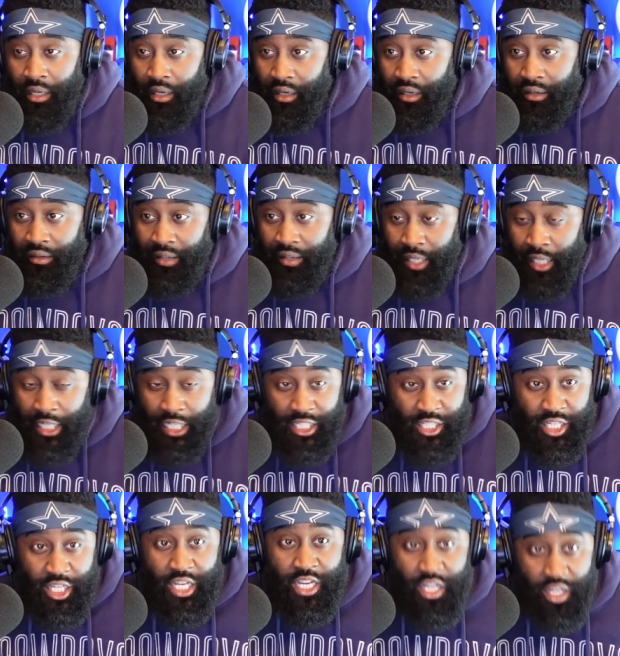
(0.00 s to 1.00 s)
uh, in his
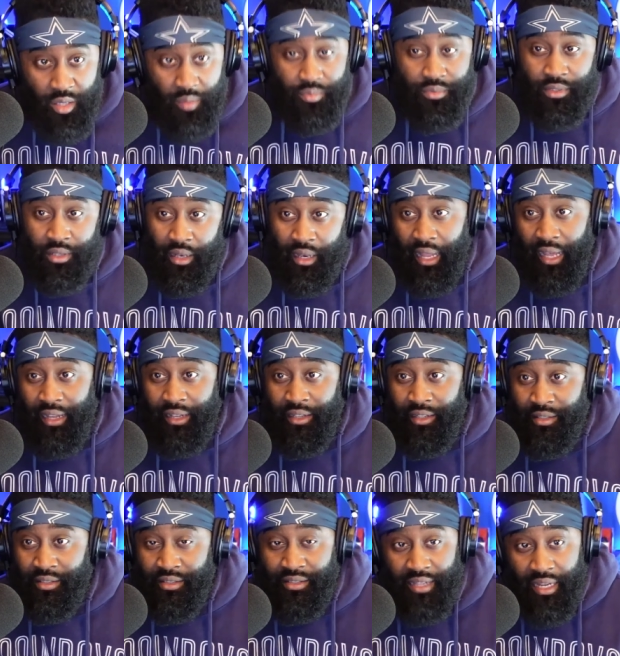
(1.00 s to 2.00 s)
hips like a
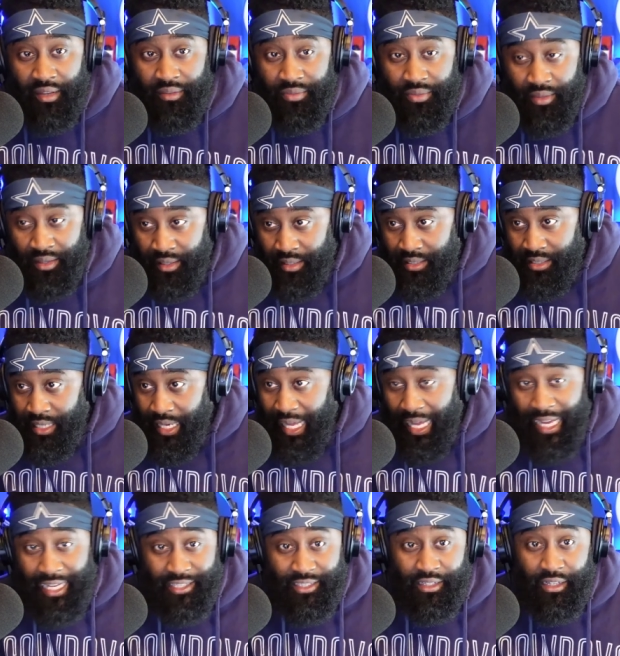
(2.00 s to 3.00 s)
safety
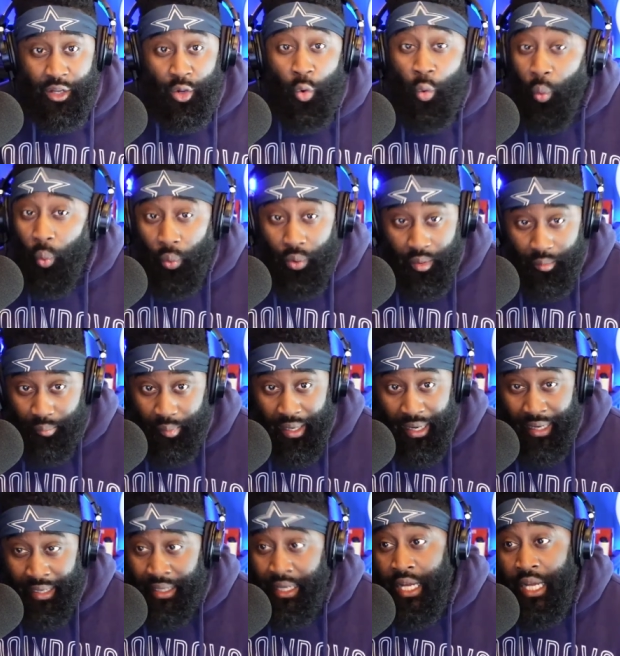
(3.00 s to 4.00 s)
slash
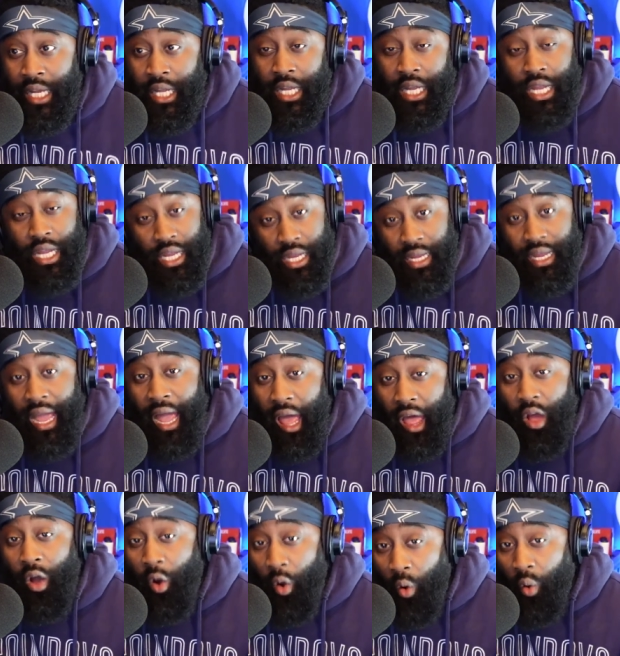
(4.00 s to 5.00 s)
cornerback. He
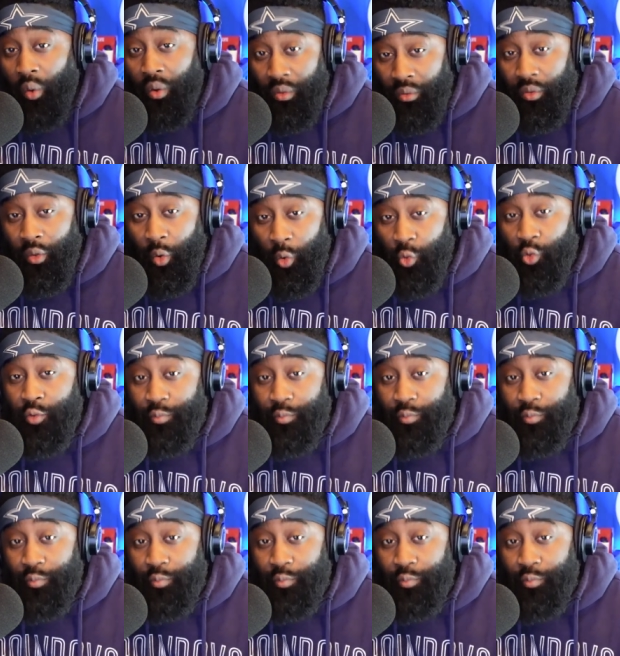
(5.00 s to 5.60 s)
got all of those